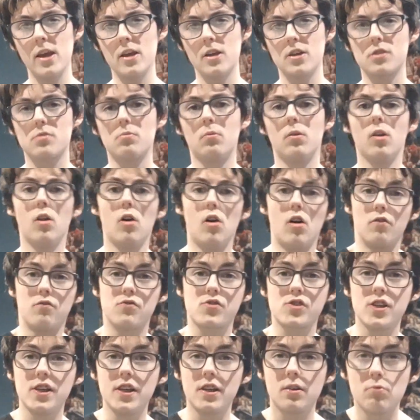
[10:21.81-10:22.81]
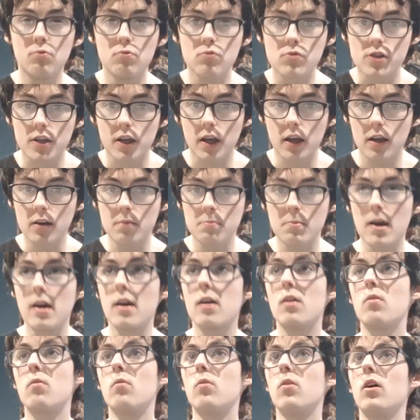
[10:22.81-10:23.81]
So a lot of sequels came
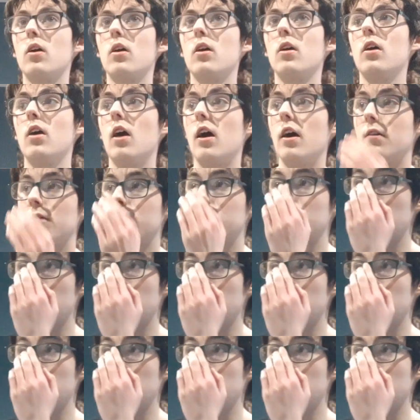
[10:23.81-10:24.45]
out. And of